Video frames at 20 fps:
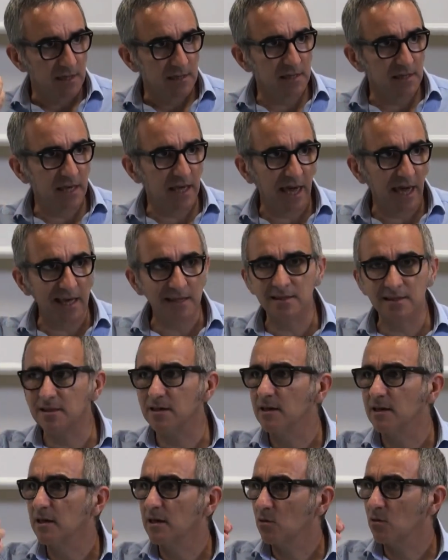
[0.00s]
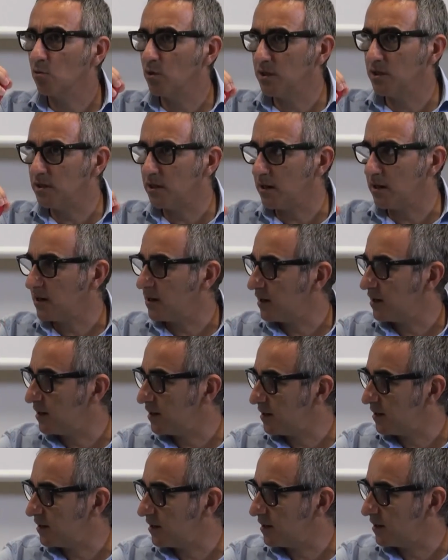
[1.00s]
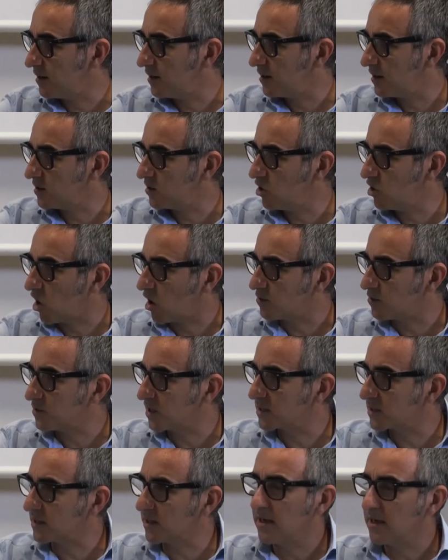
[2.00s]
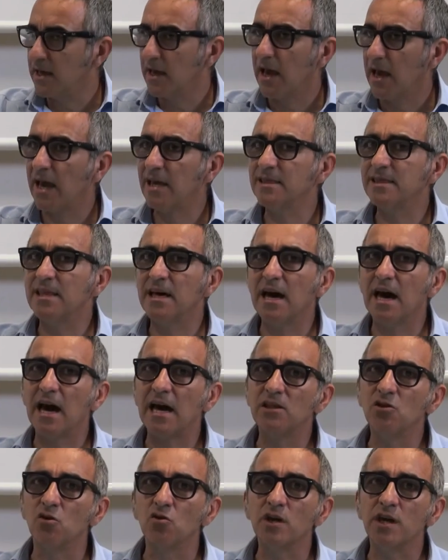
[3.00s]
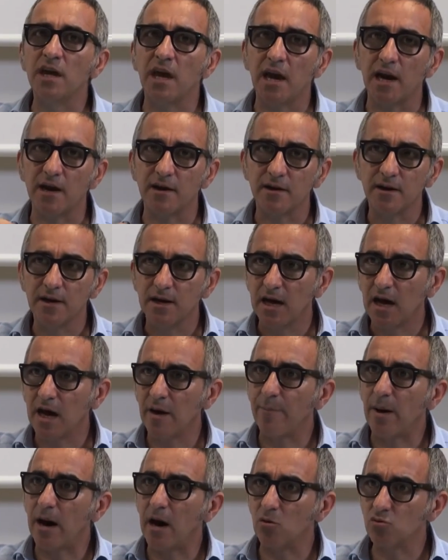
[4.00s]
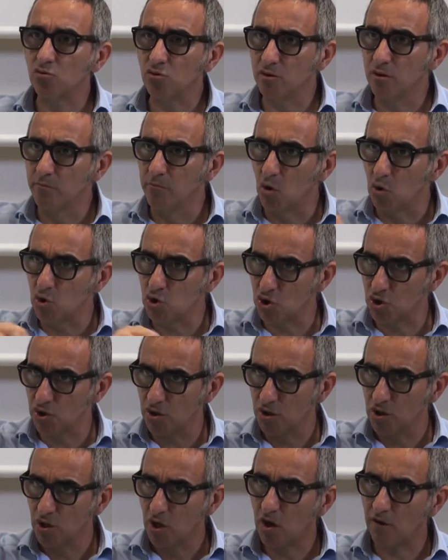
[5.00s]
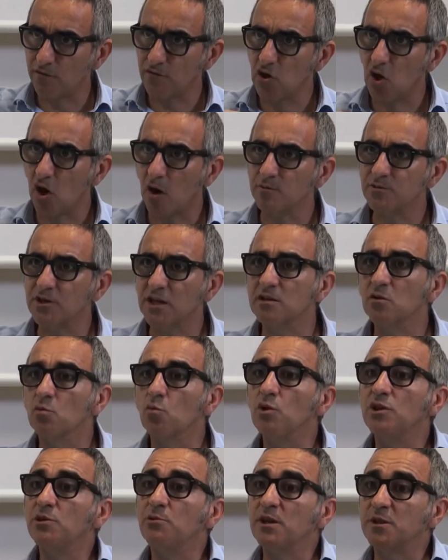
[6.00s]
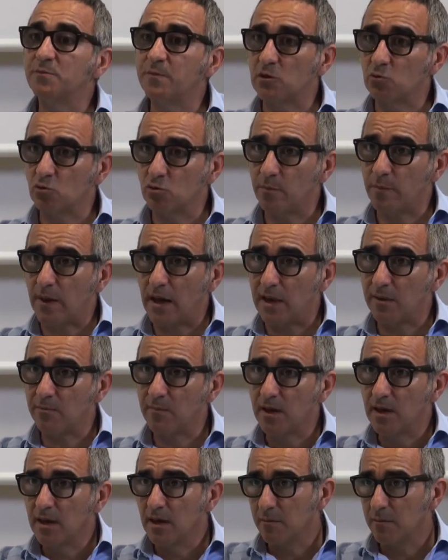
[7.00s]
the hand with uh, the object and I don't care about the motion of the object with respect to the palm